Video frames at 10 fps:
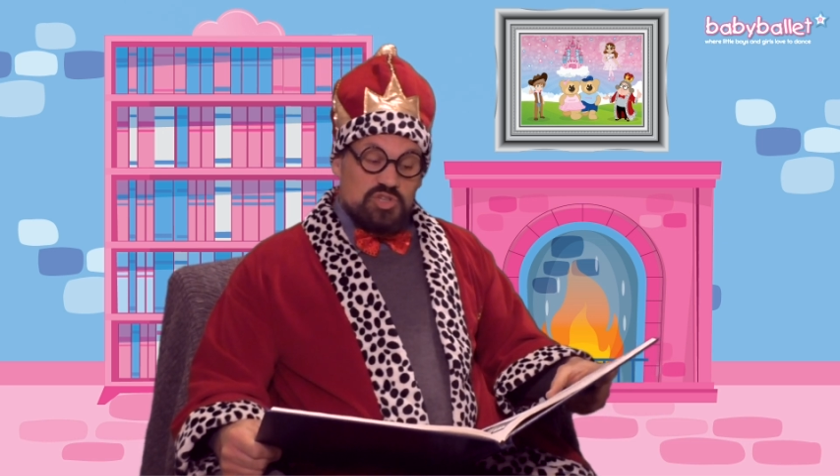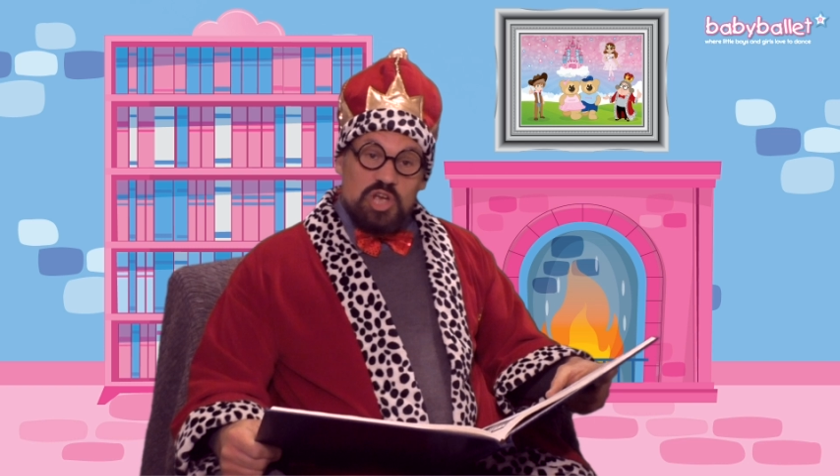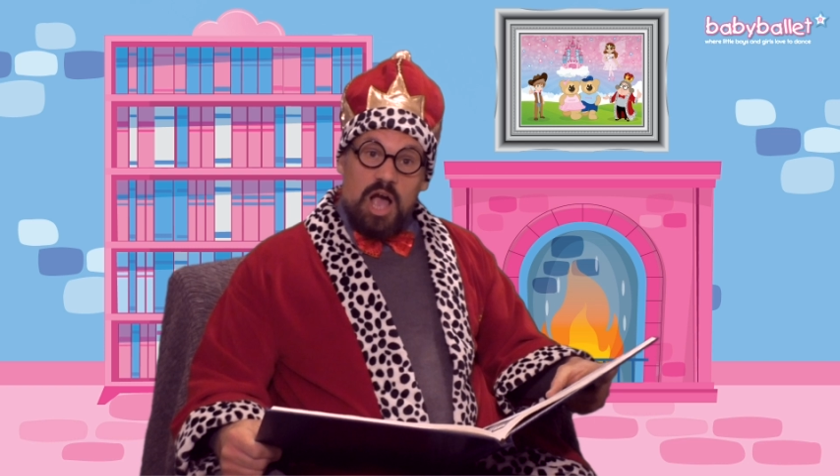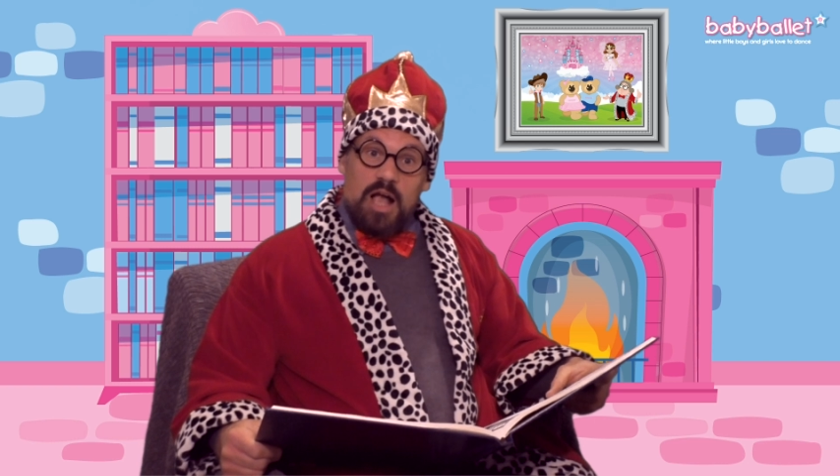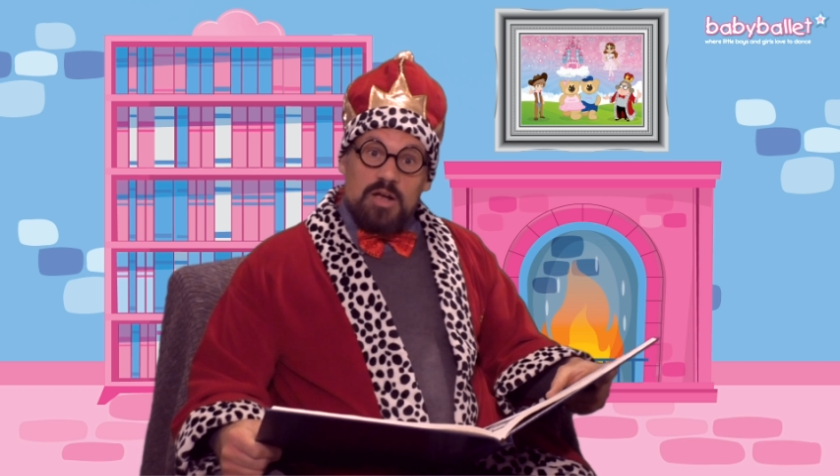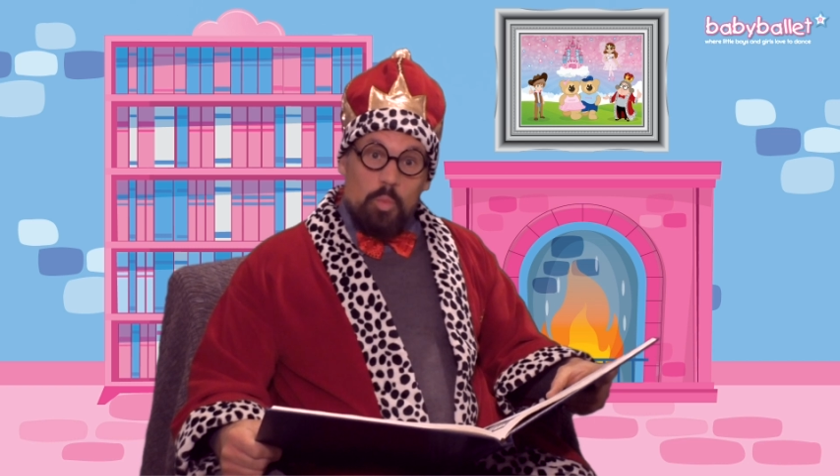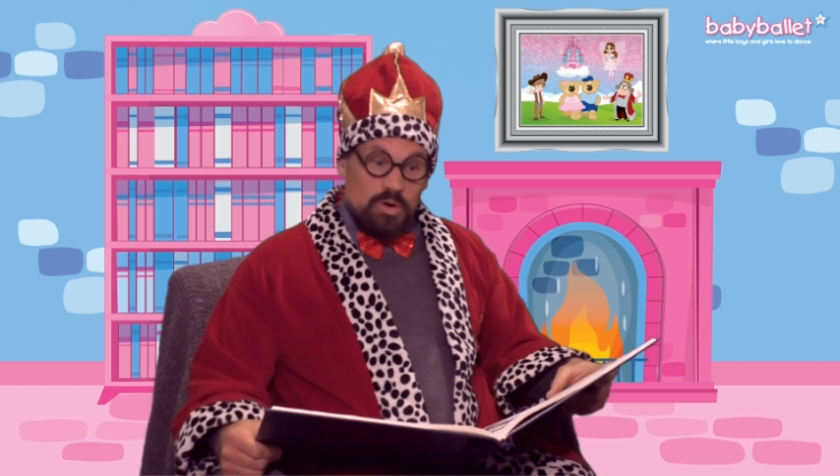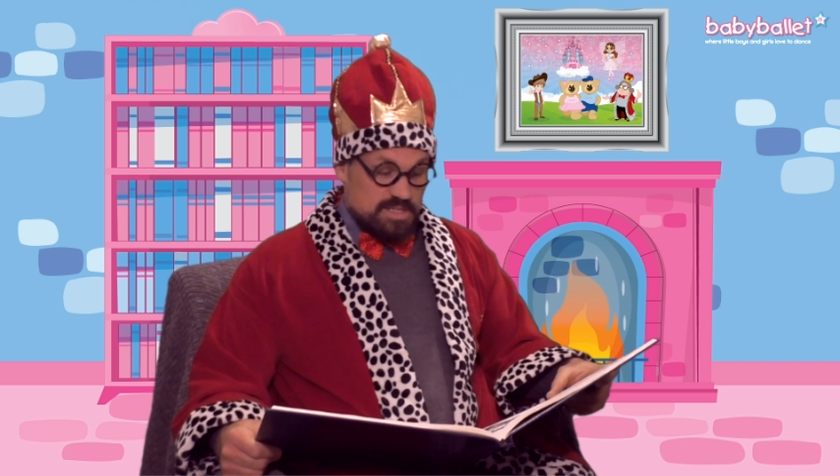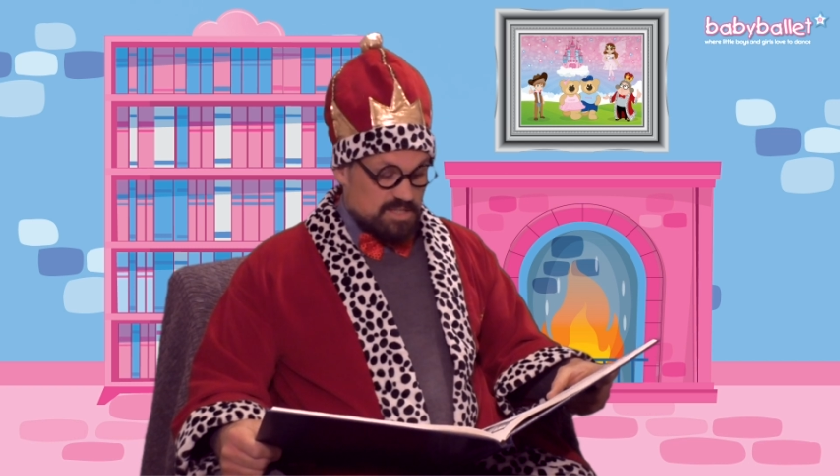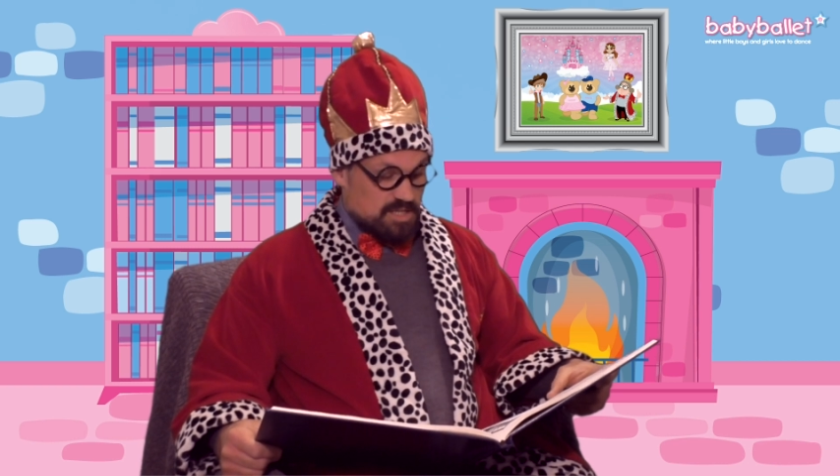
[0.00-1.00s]
Chuck
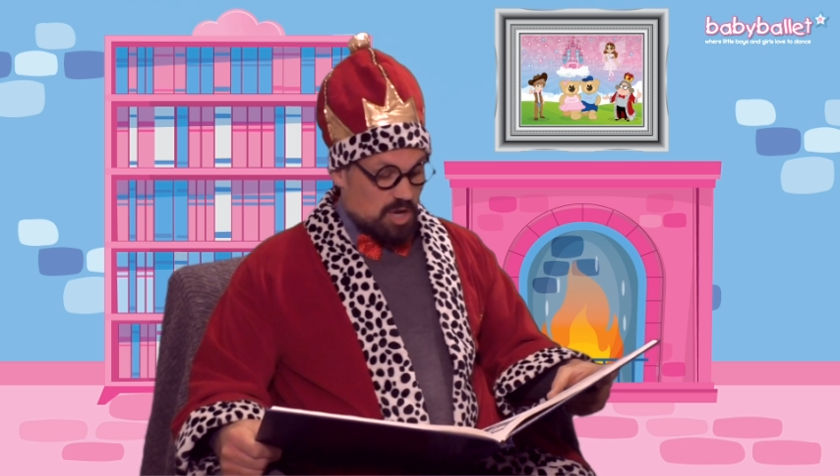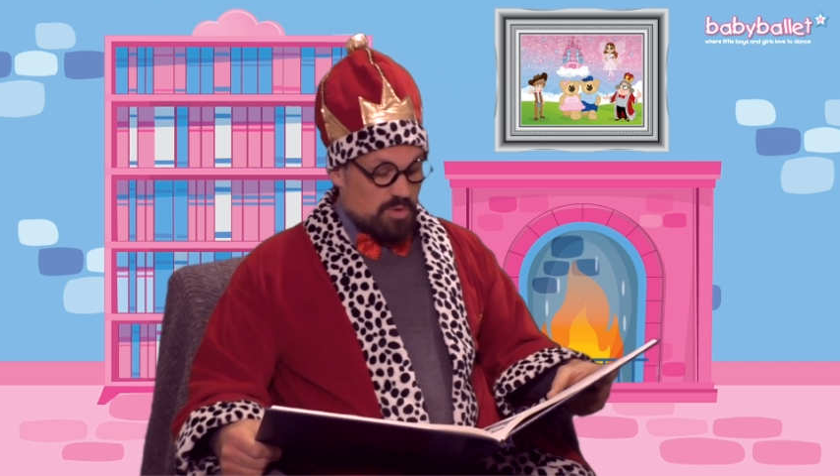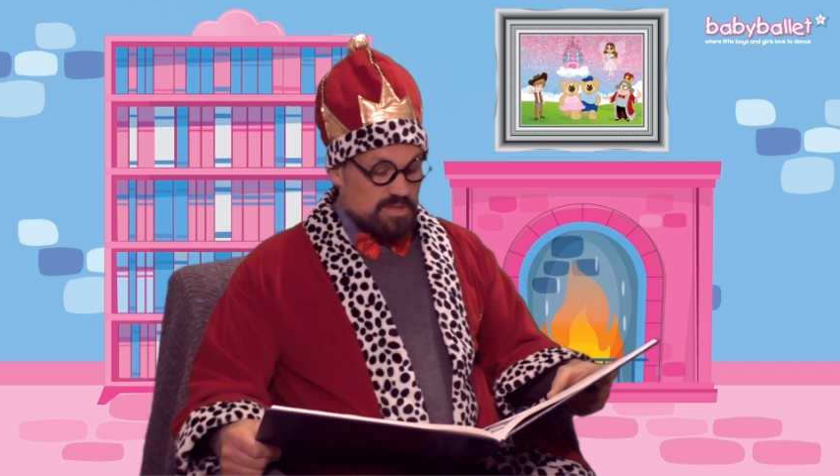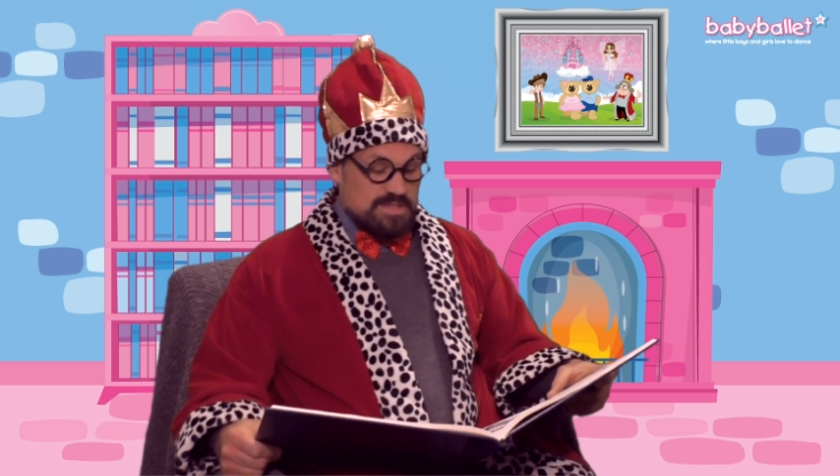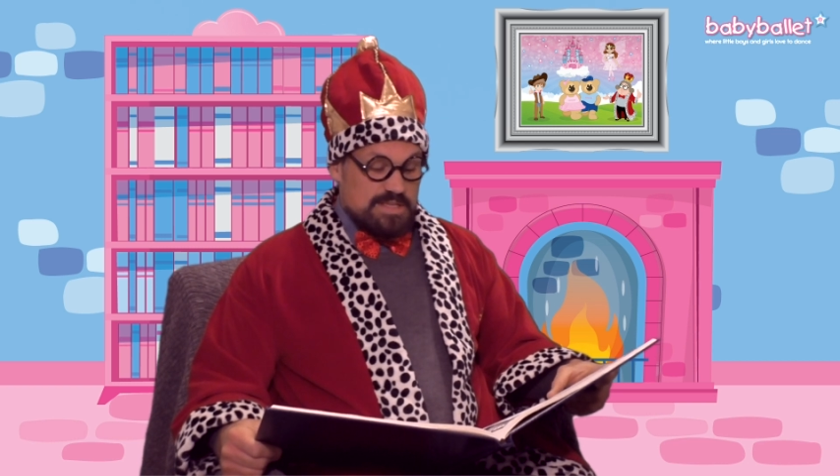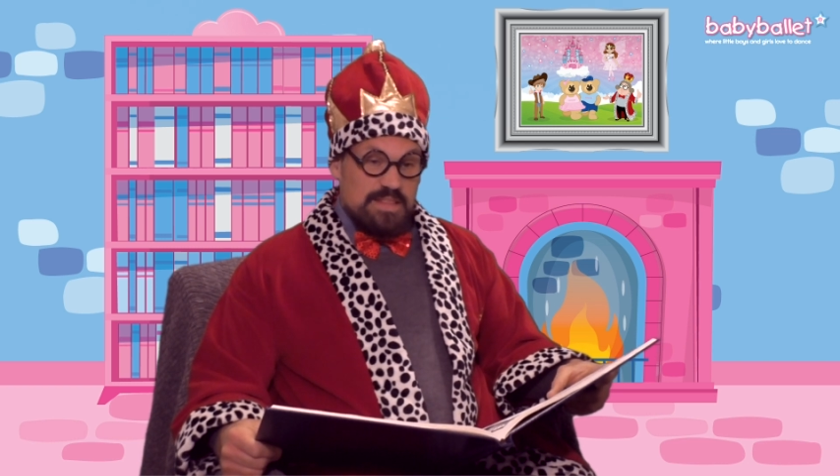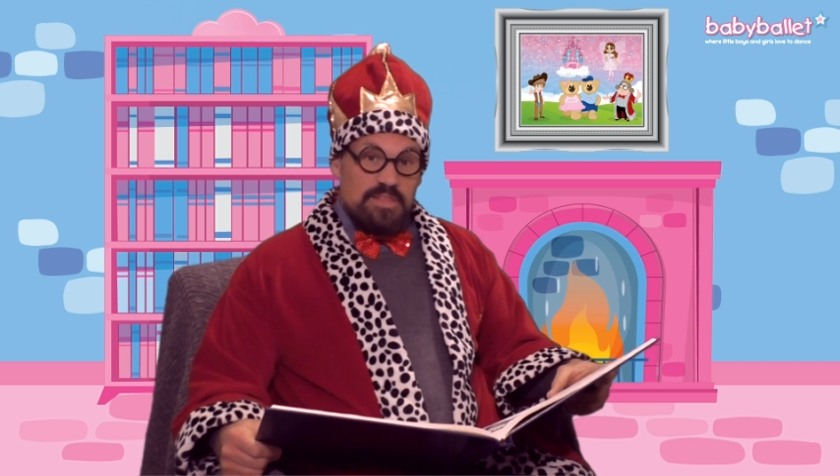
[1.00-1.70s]
wanted to go and see